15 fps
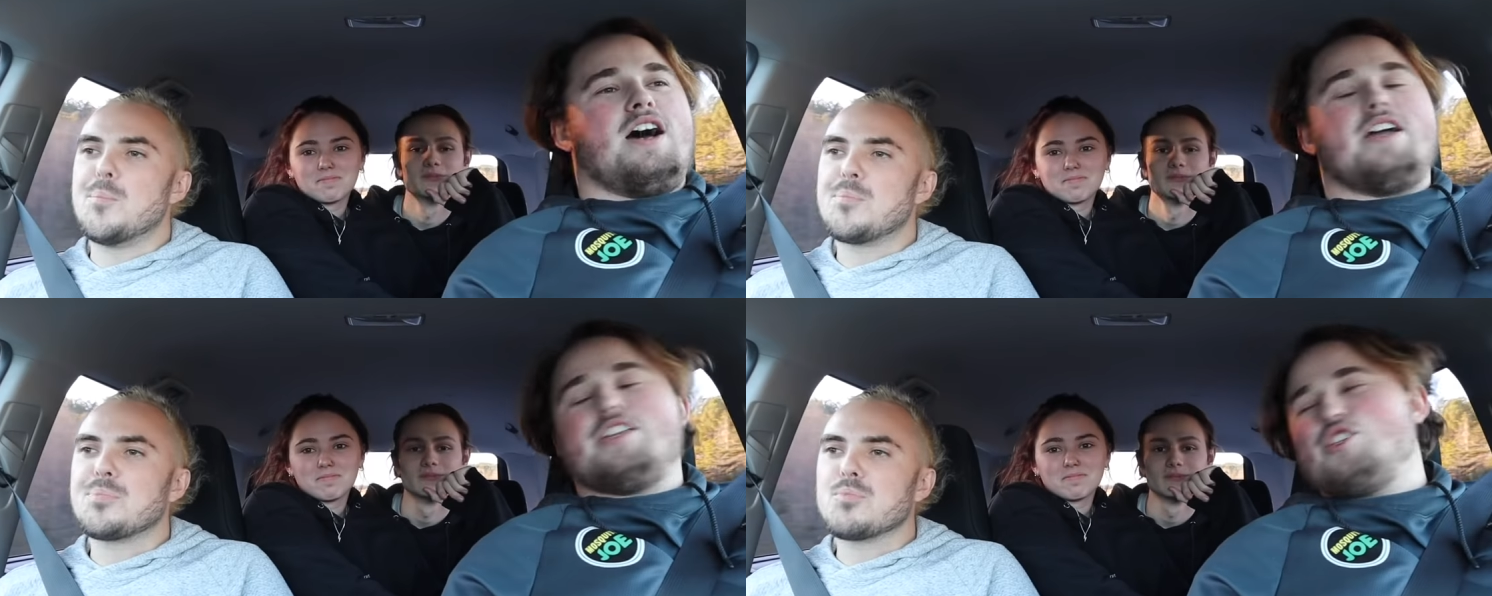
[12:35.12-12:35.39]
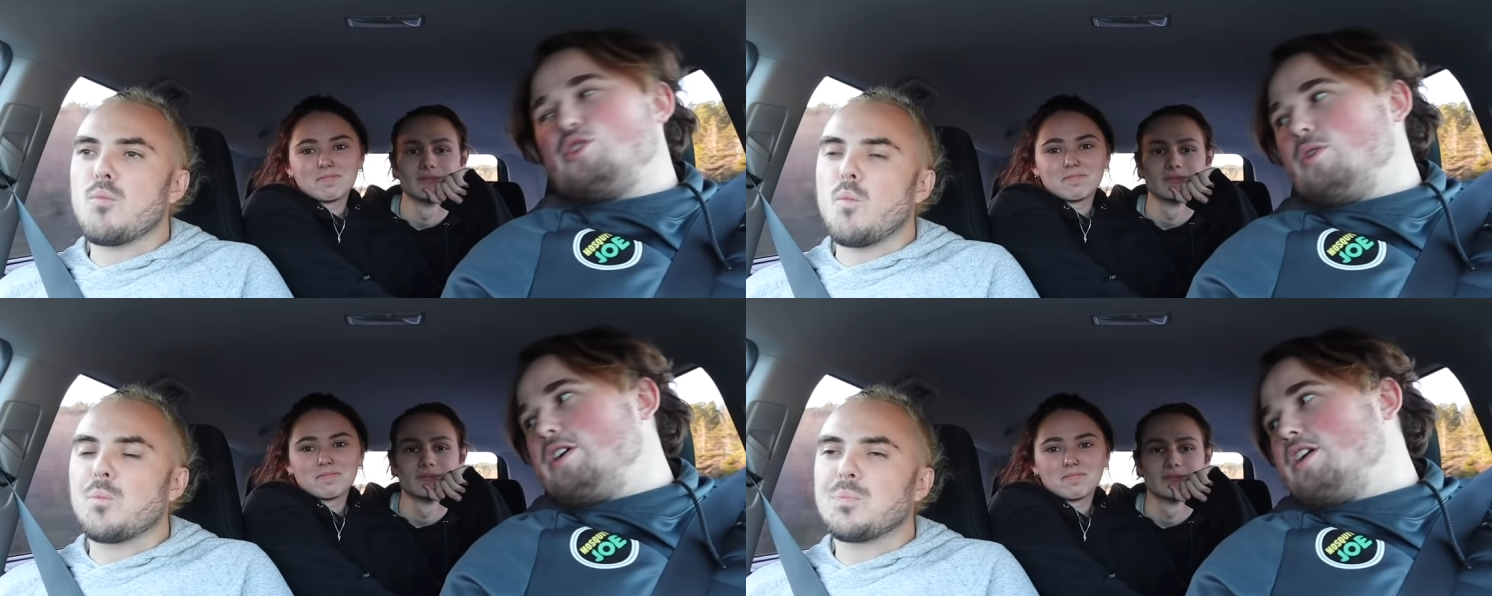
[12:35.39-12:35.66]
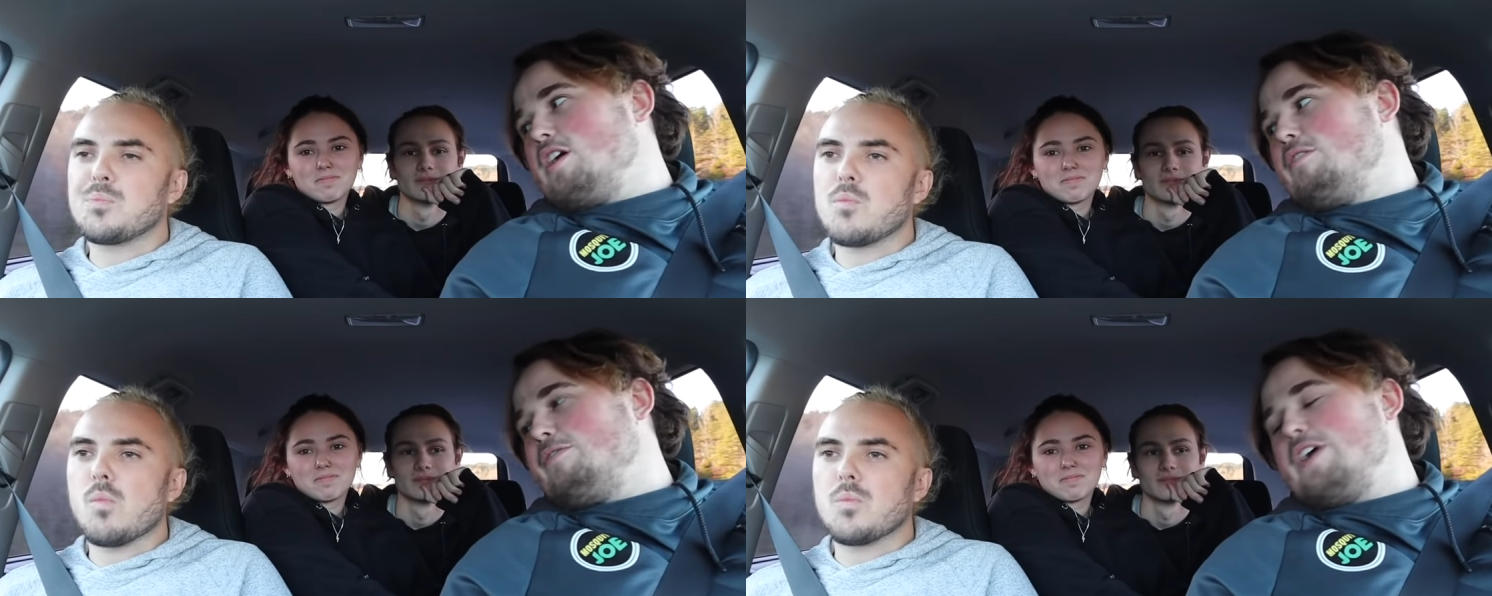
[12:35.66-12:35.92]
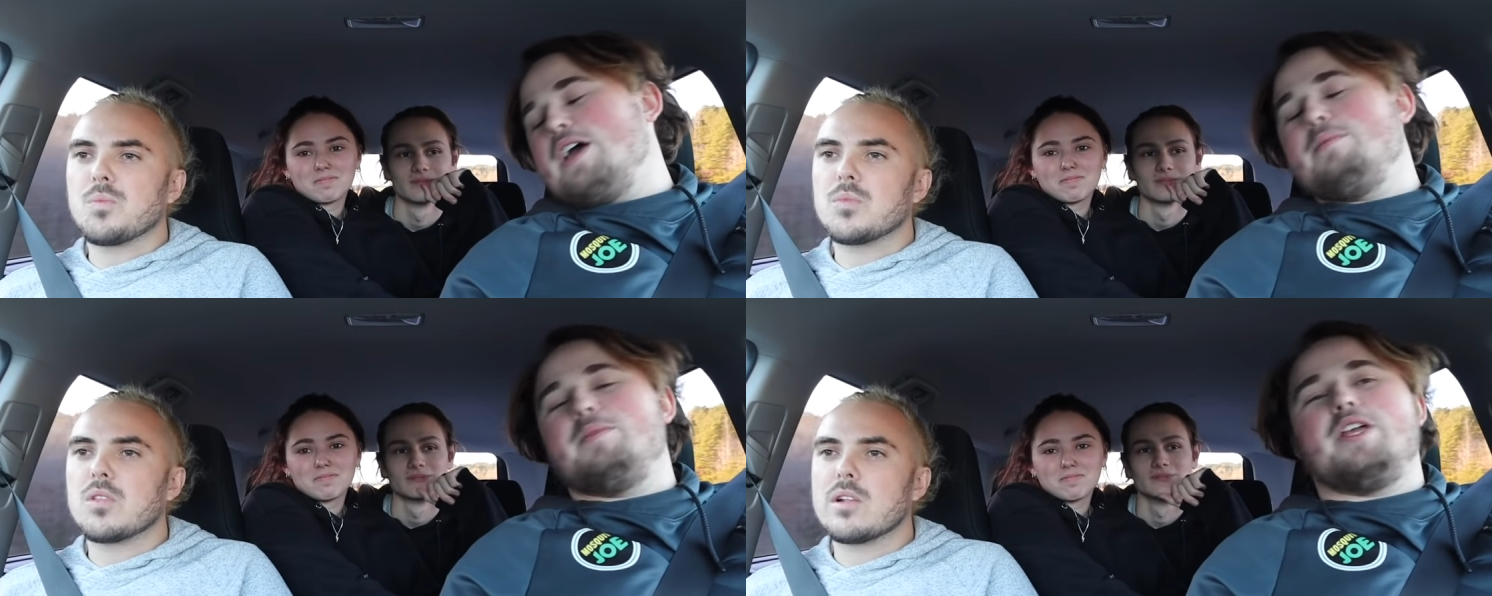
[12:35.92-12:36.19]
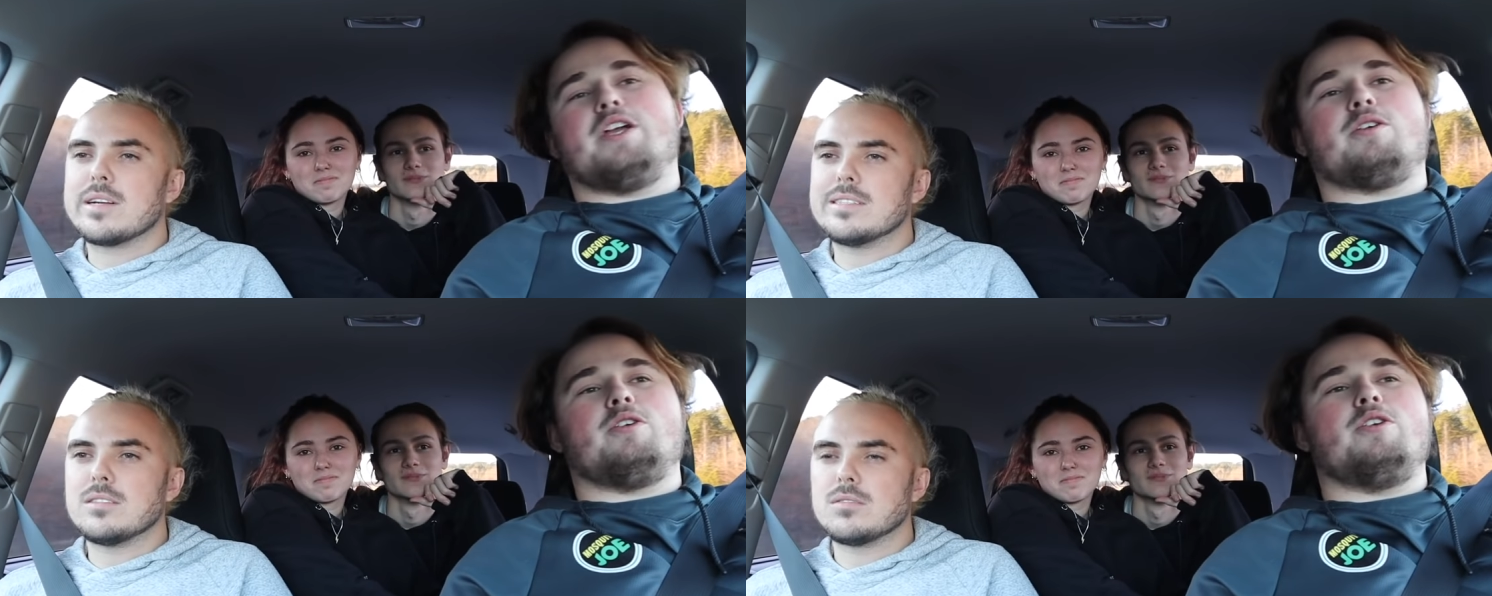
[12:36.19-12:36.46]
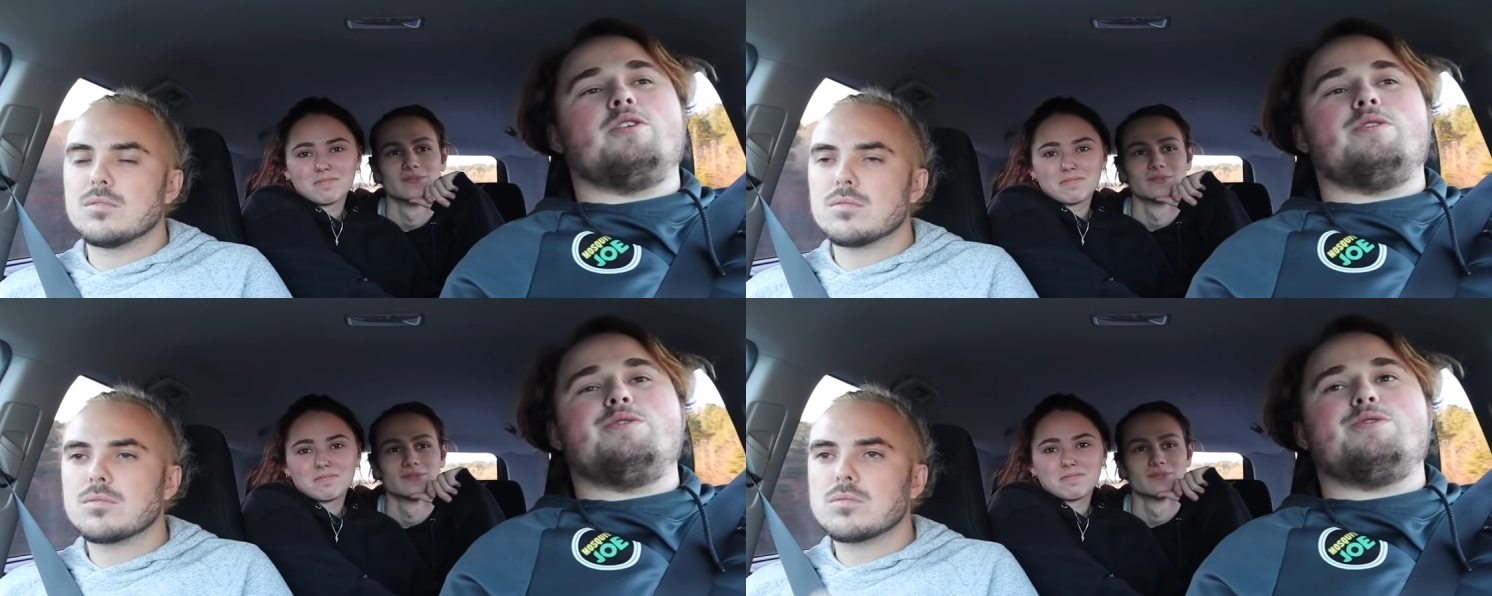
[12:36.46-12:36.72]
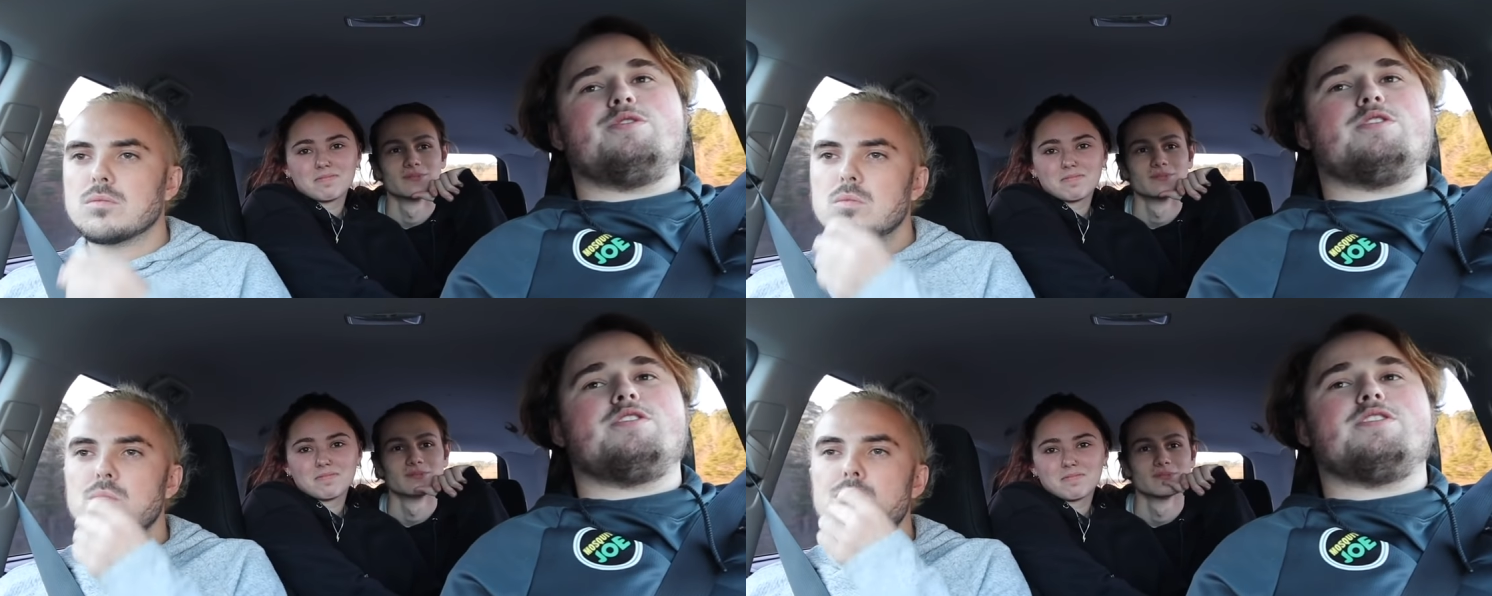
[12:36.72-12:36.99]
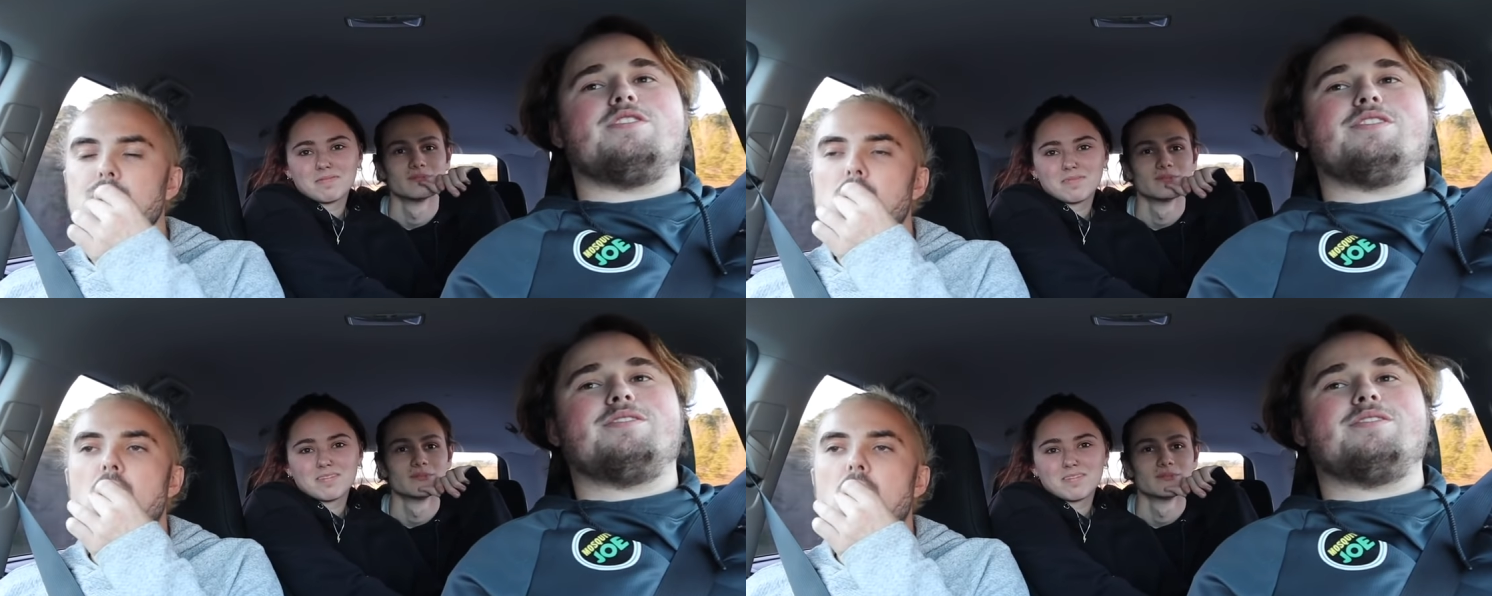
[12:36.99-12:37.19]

Speaker 1: I enjoyed our family cruise